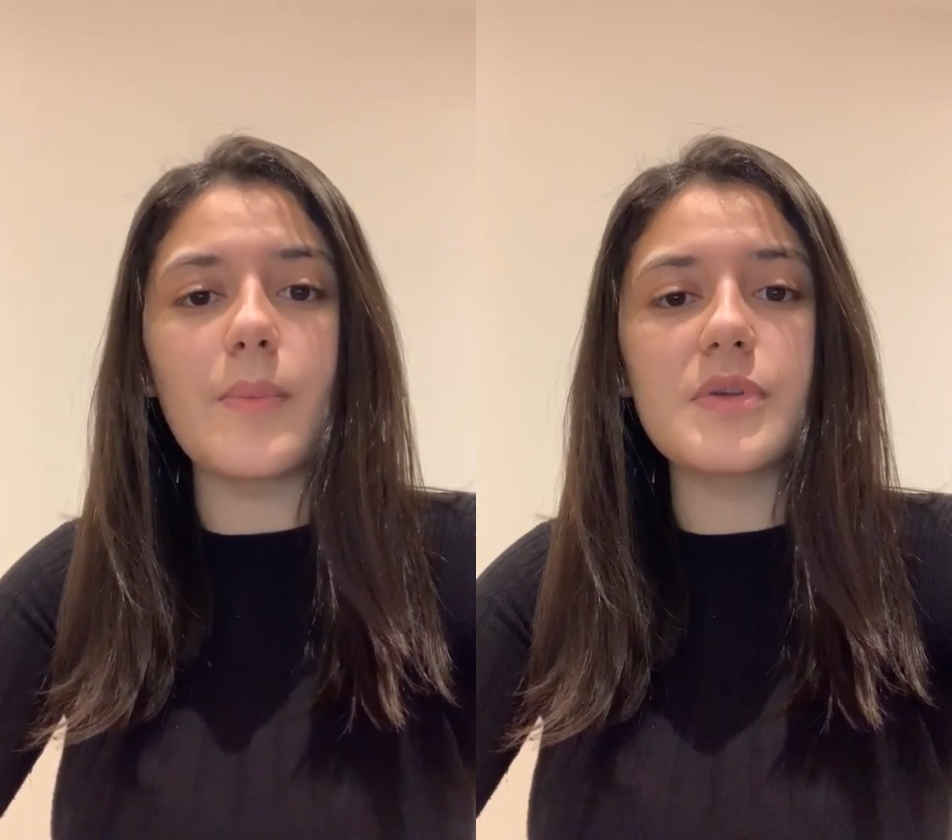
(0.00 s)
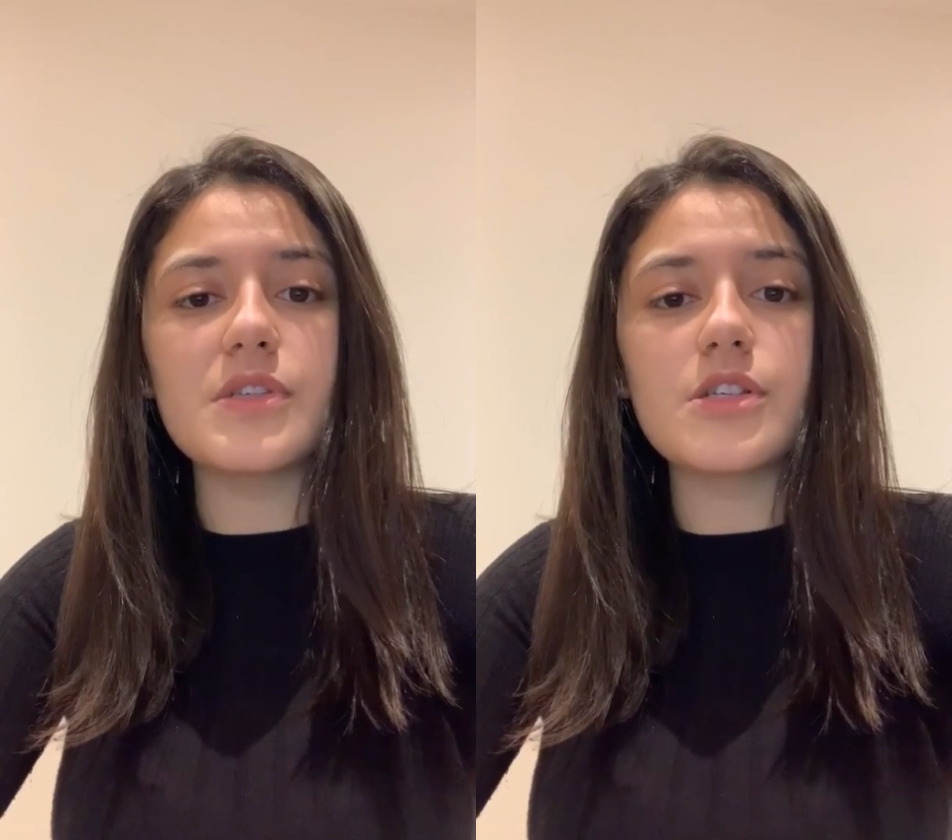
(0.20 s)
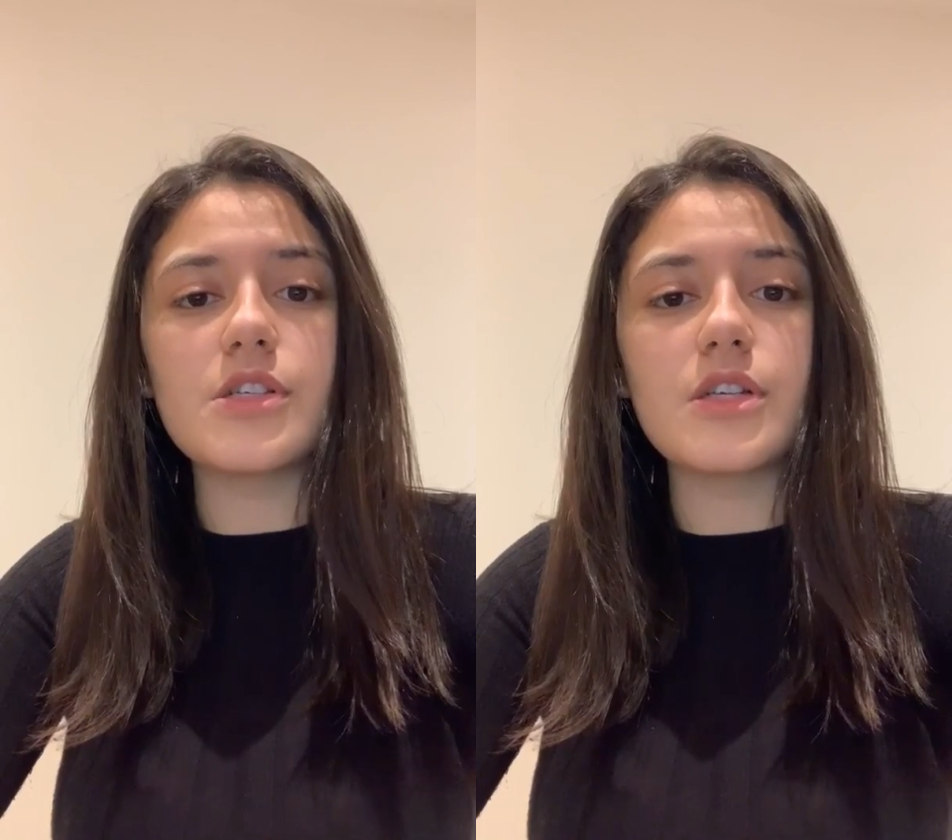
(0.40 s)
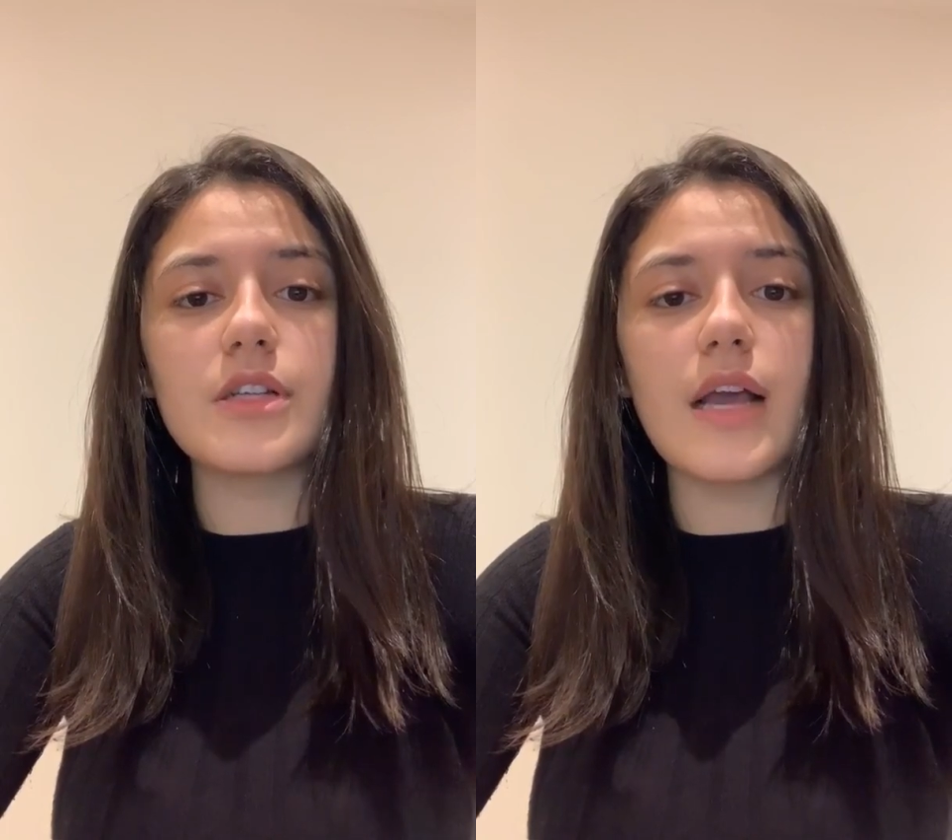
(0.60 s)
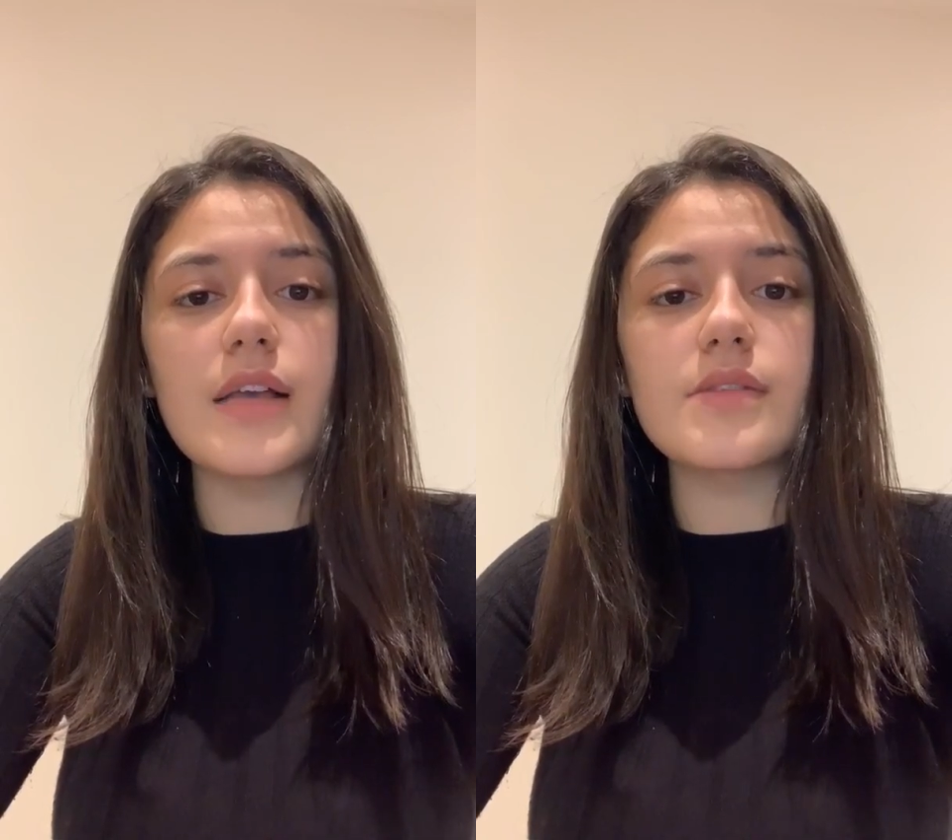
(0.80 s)

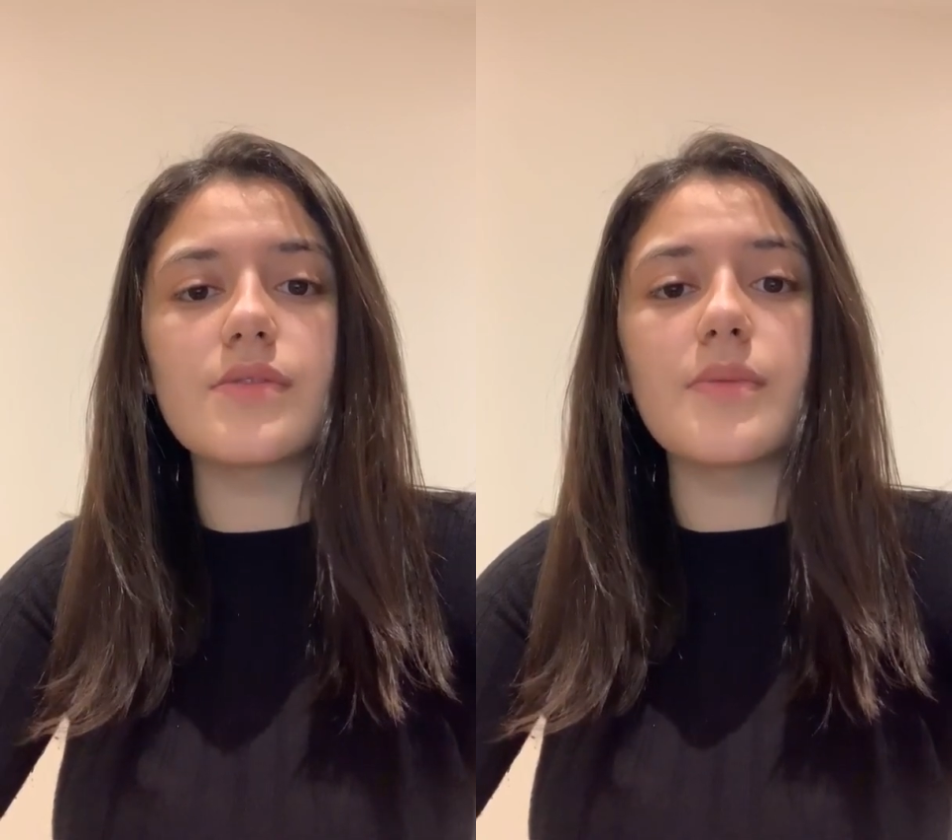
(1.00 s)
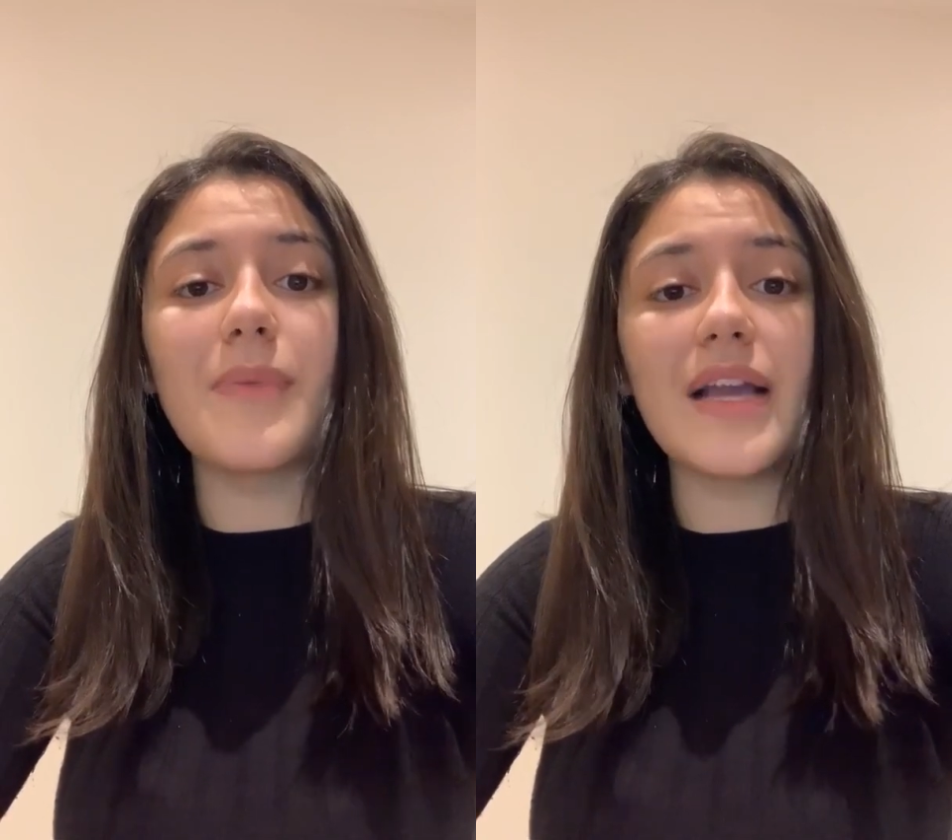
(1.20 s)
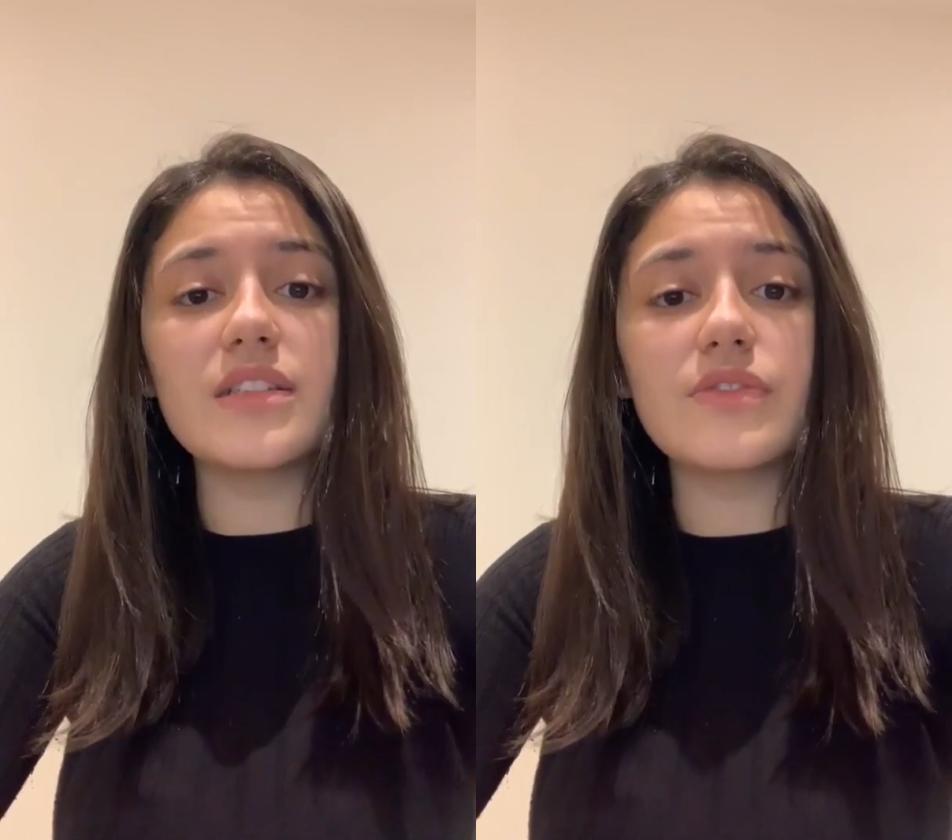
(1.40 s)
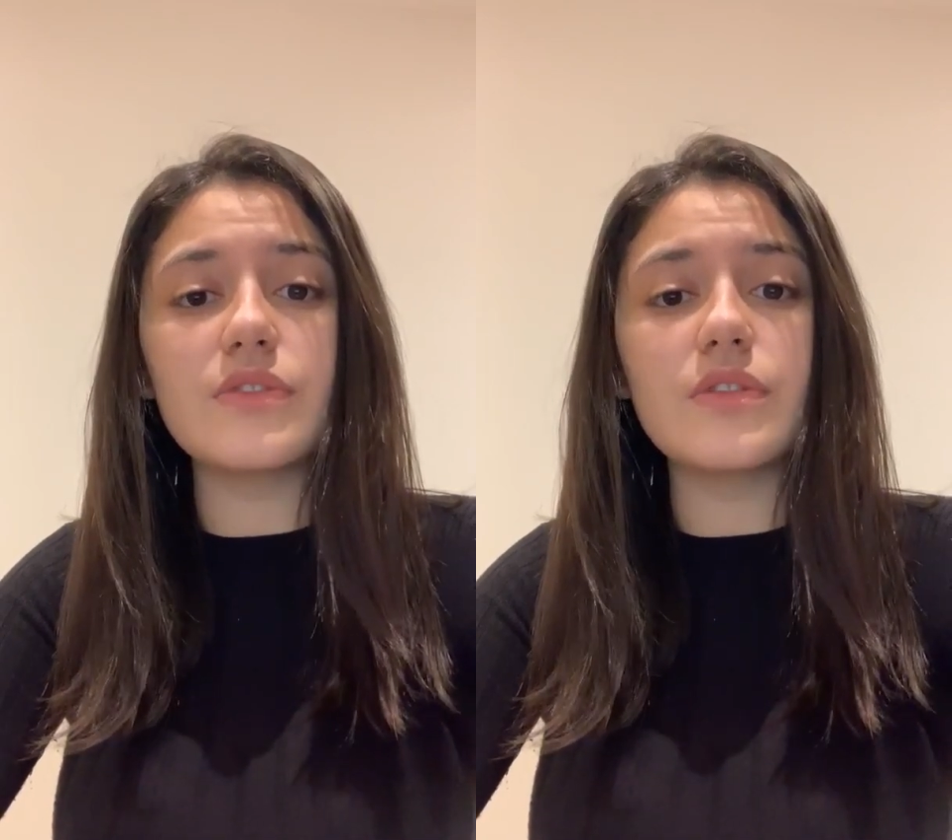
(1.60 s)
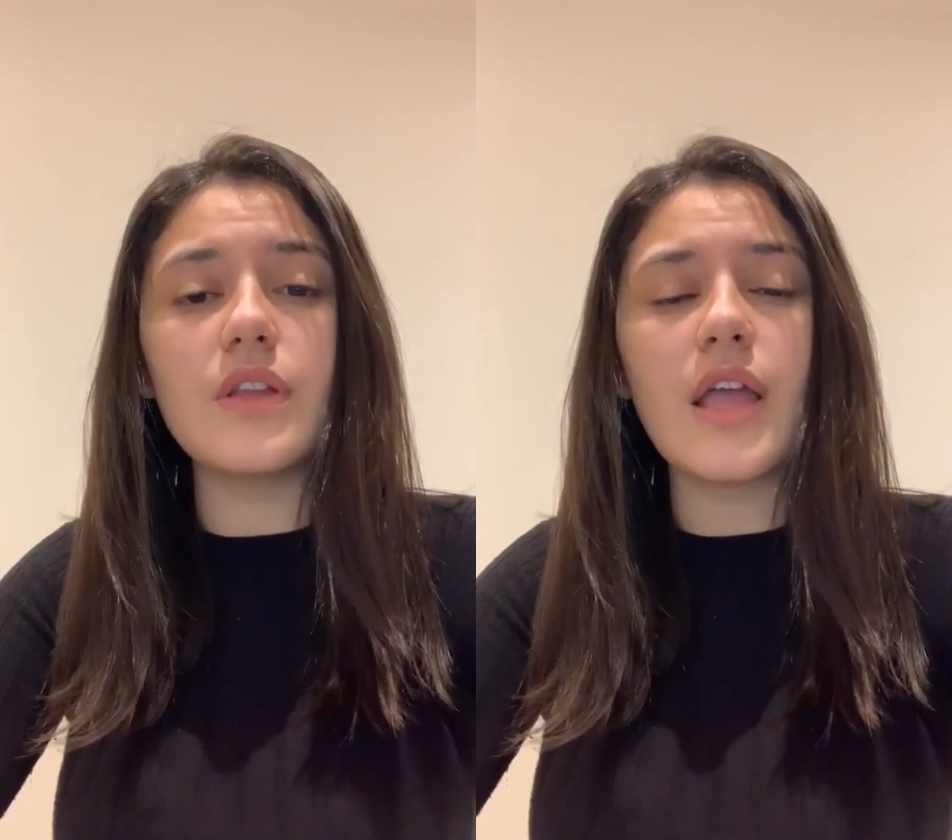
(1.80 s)
position as a
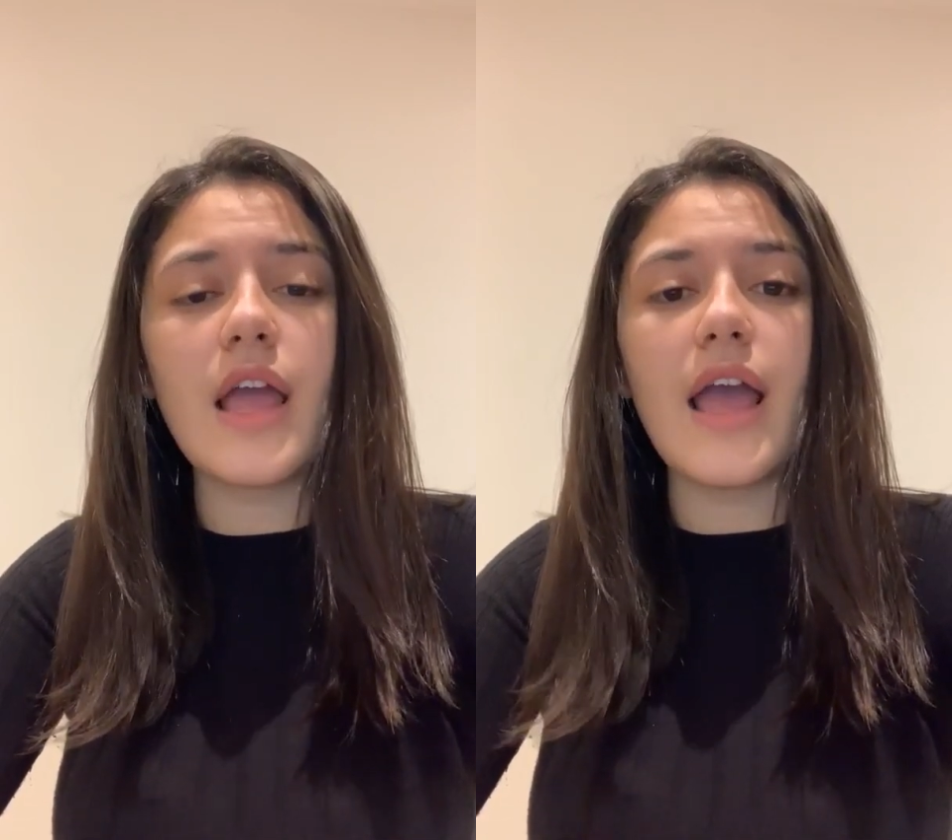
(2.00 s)
mindful